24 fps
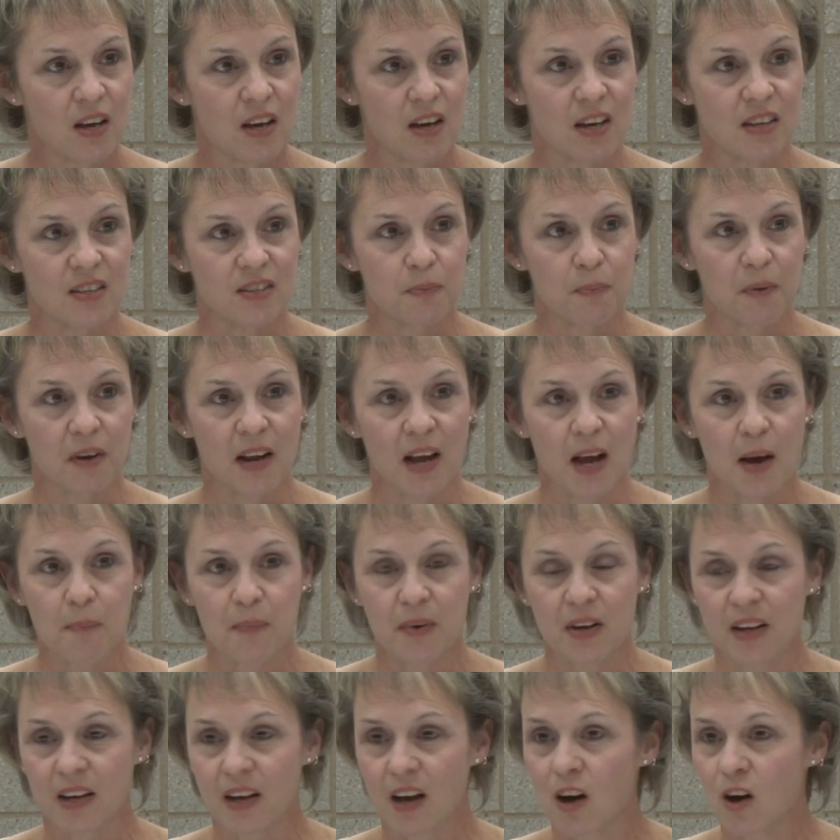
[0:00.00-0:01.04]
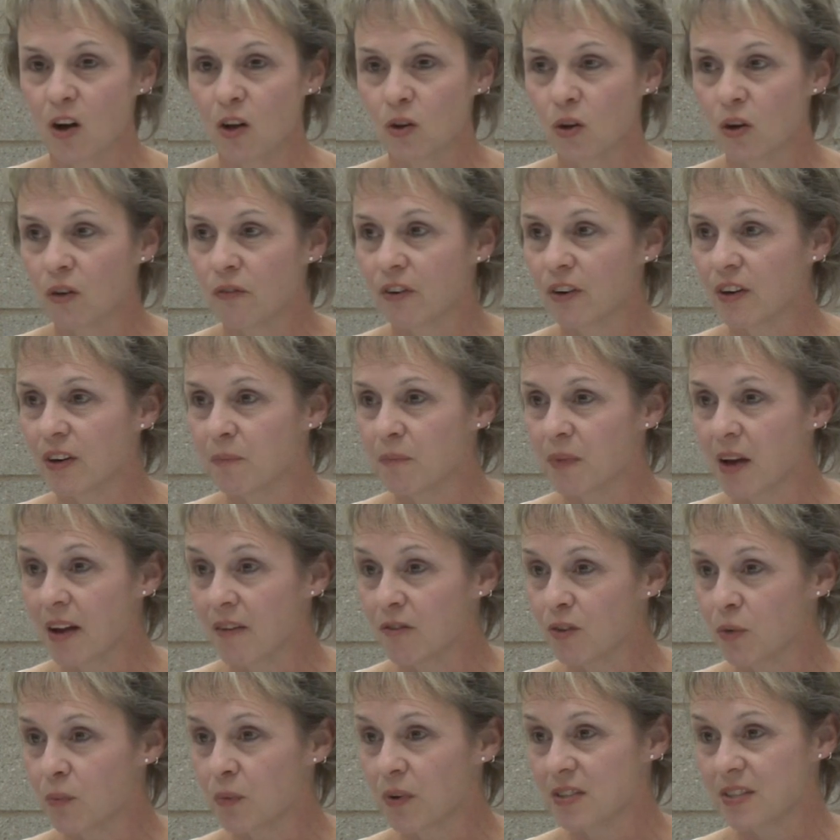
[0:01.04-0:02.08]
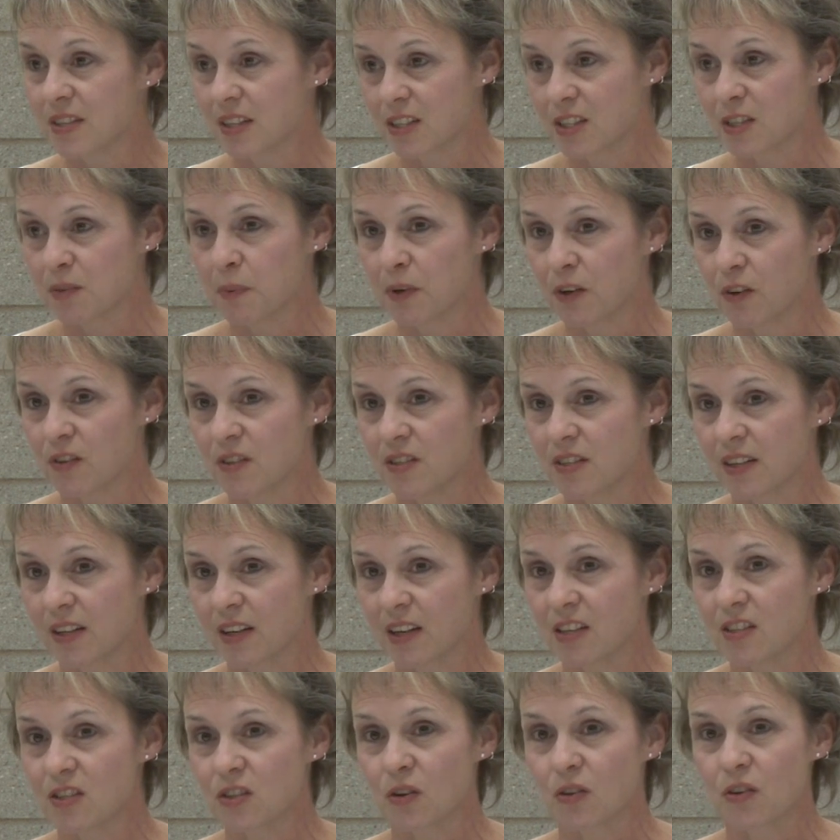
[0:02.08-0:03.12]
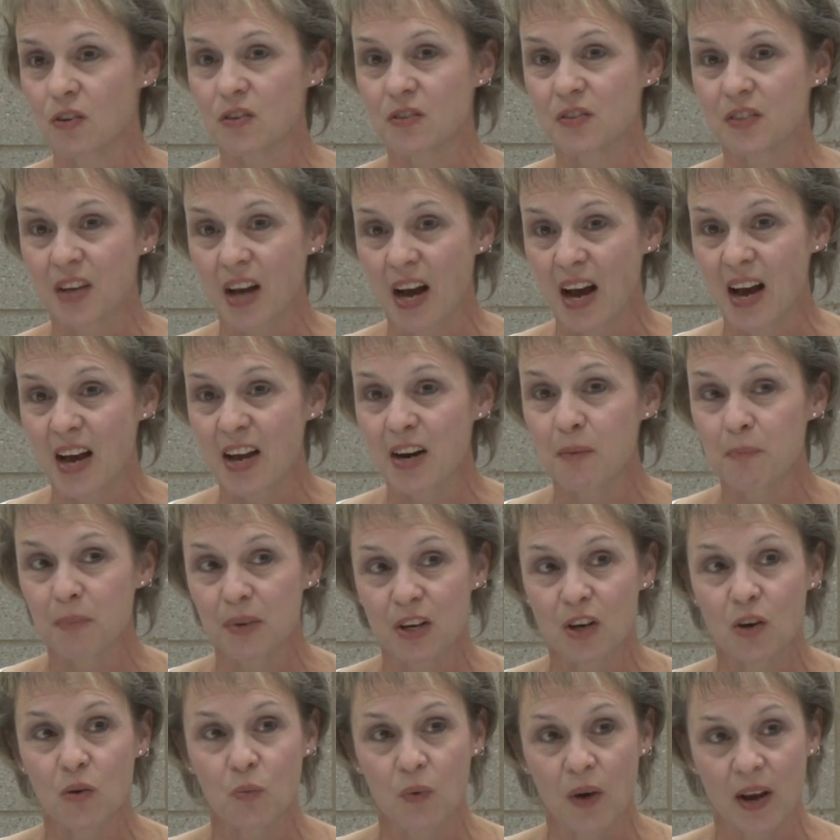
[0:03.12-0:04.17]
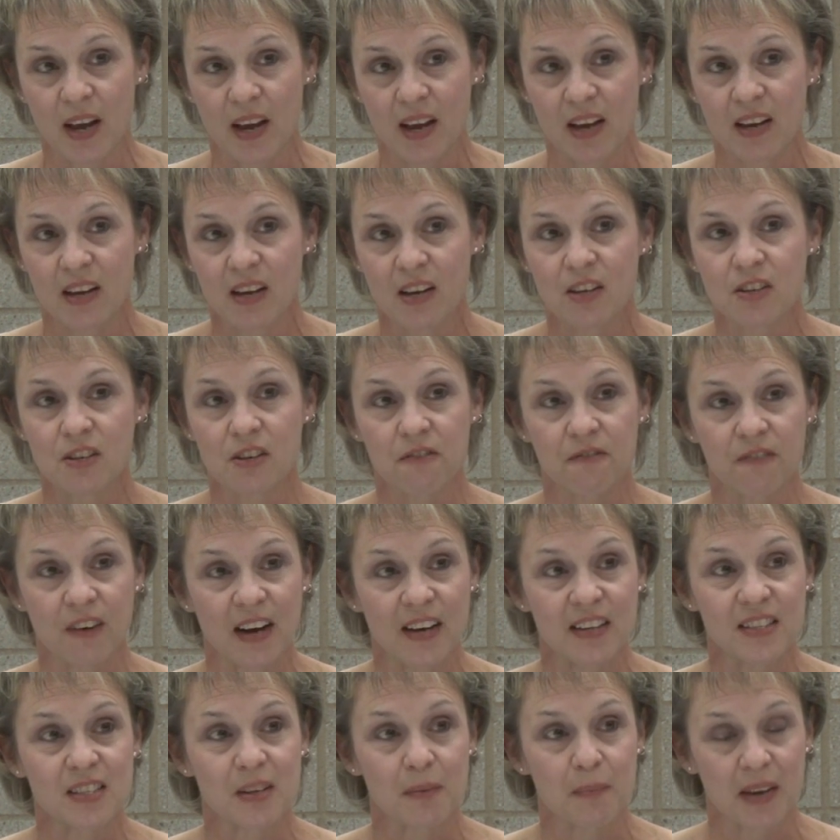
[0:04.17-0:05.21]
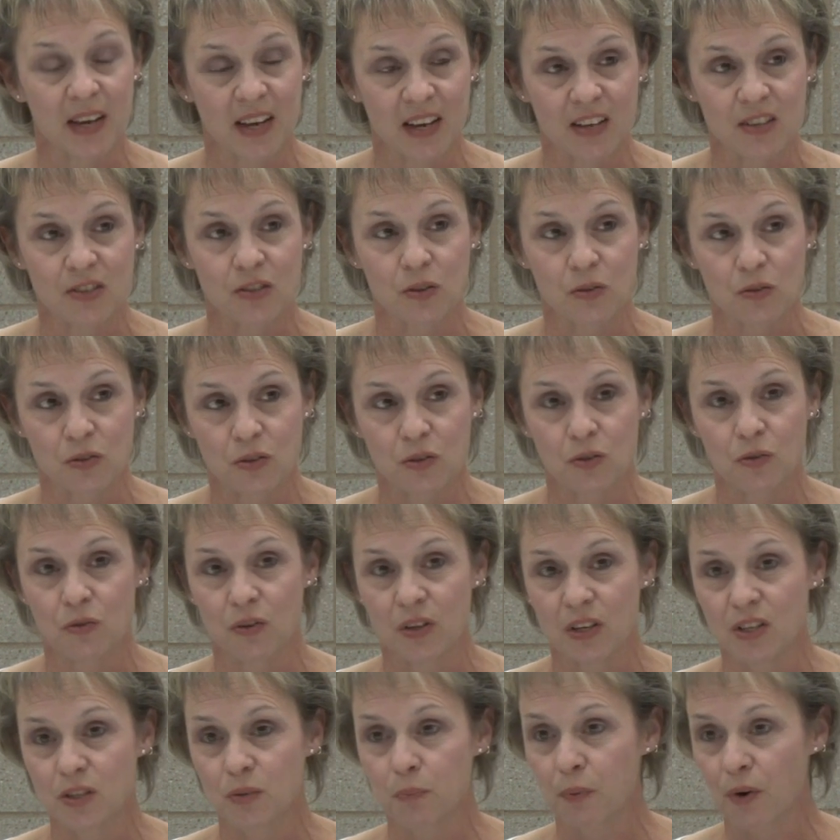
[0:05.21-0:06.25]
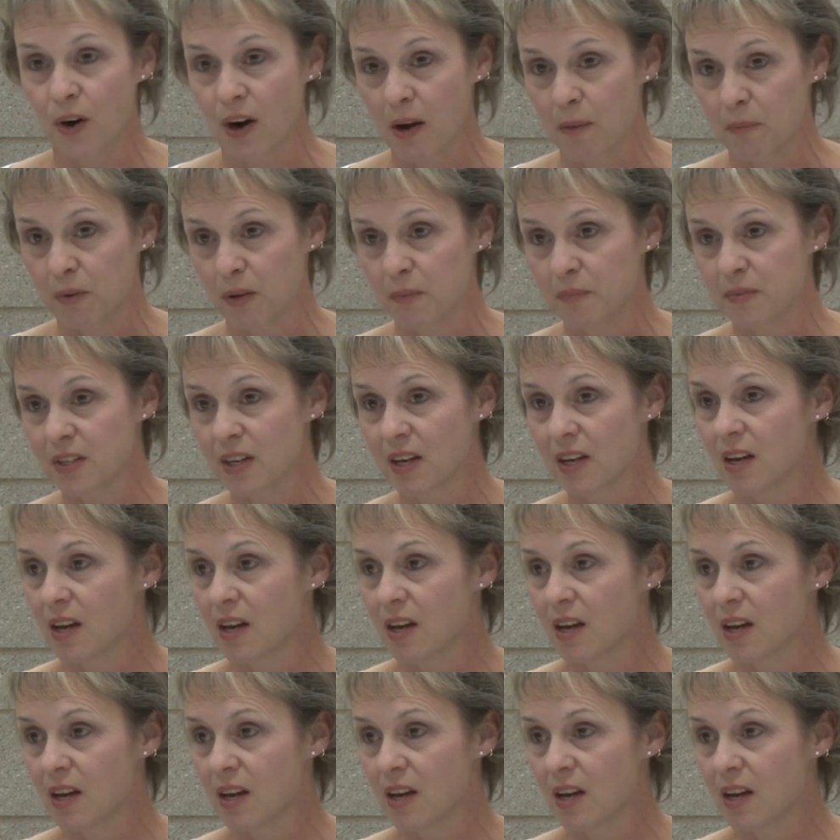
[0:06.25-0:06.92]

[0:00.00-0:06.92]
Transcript: It's been happening all over, and everyone's experiencing it. So there's got to be a way to find some answers to these problems.